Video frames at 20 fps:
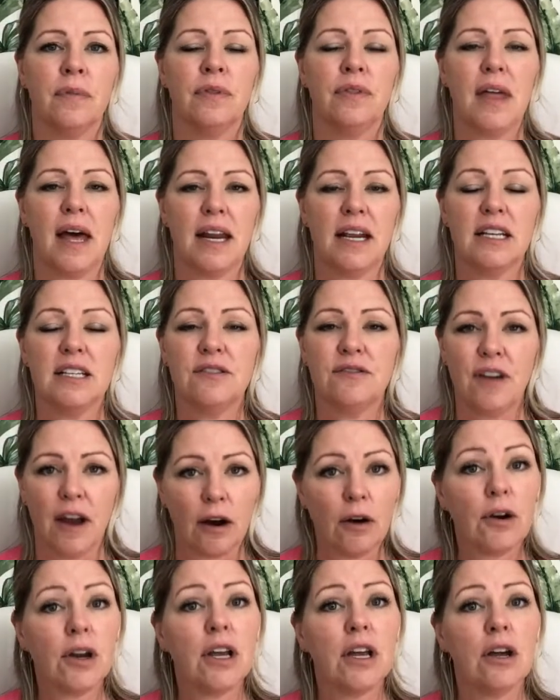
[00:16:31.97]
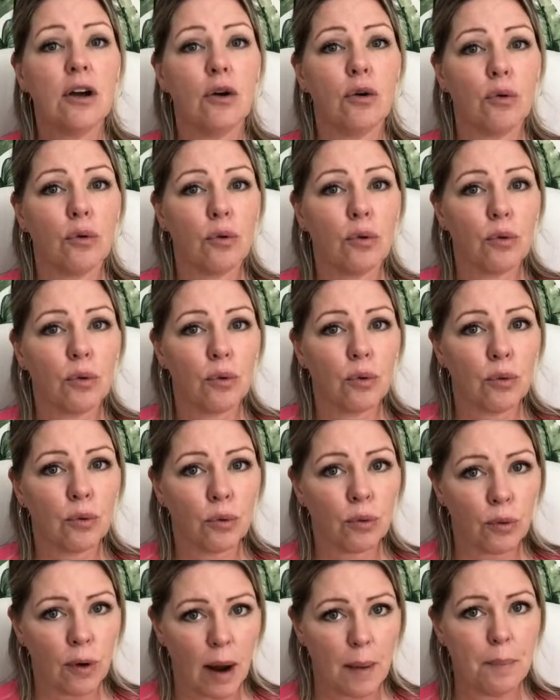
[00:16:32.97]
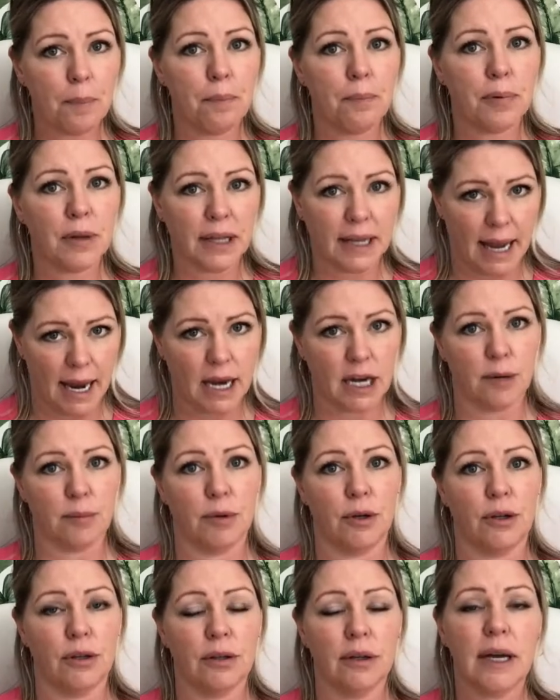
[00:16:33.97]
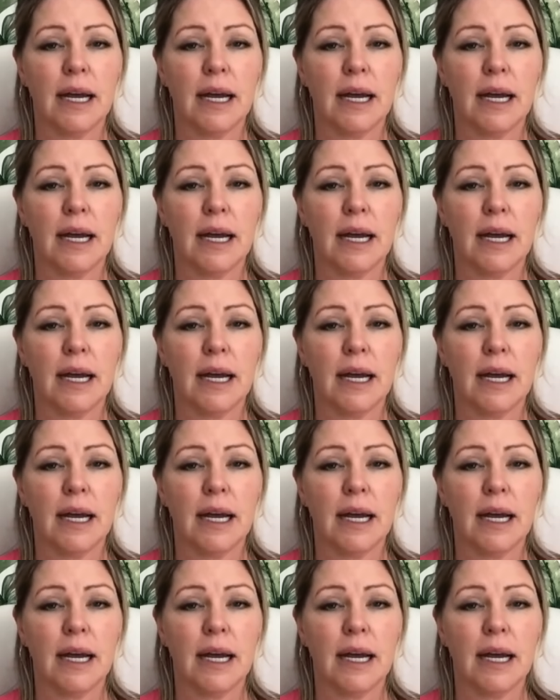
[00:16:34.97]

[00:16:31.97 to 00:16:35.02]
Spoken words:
that is very replicatable.